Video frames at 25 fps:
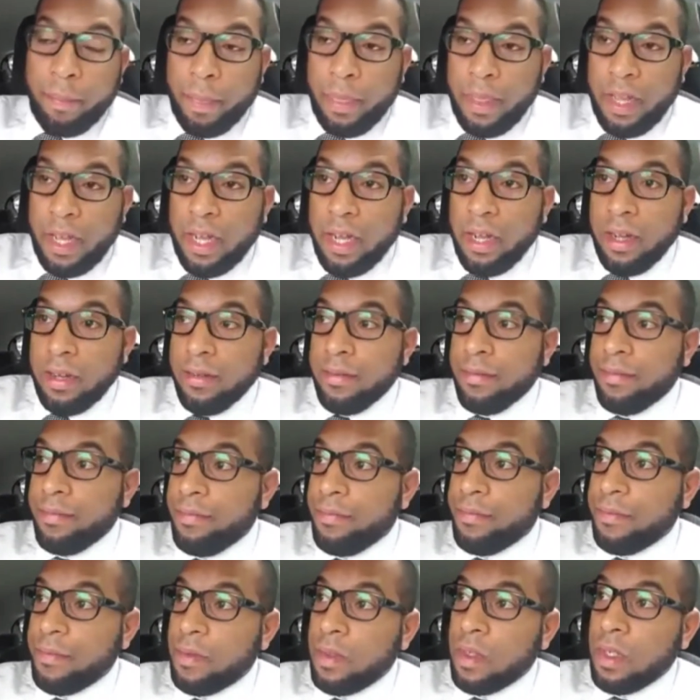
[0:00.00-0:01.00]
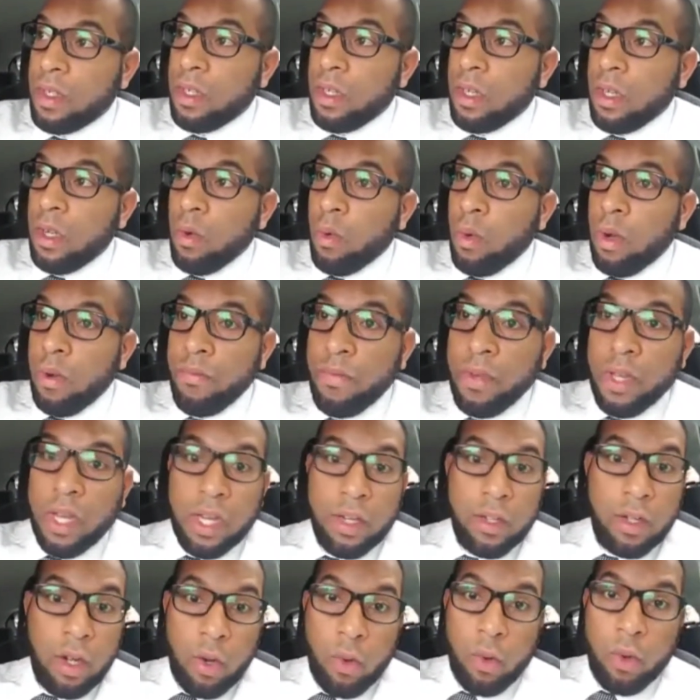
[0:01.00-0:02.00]
Now, one thing I
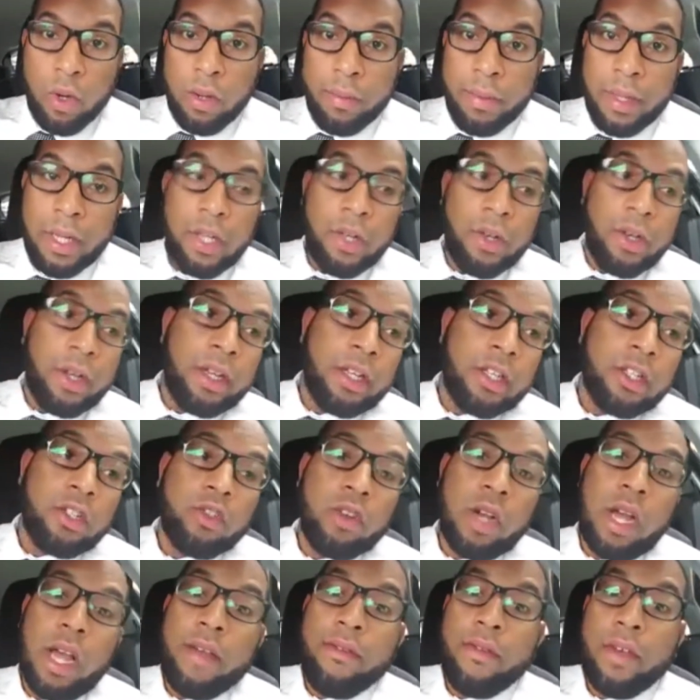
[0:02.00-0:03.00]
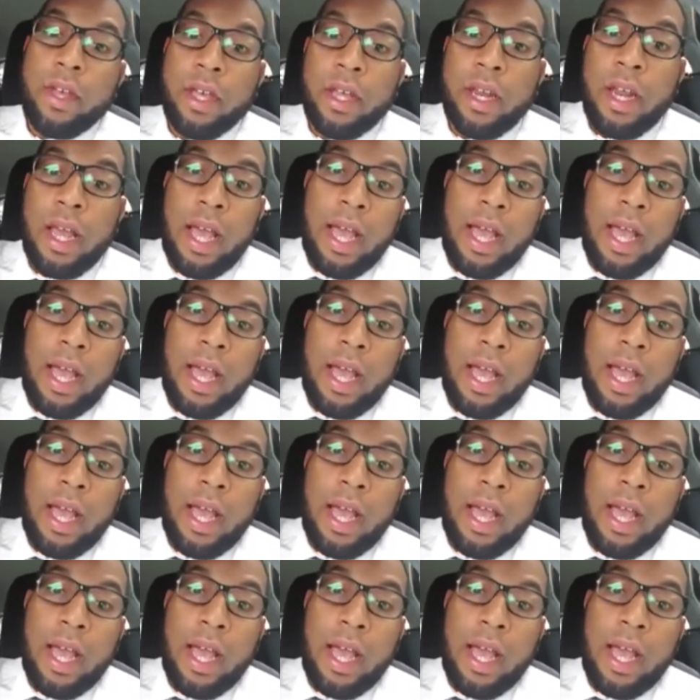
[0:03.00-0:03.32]
don't want to be doing is driving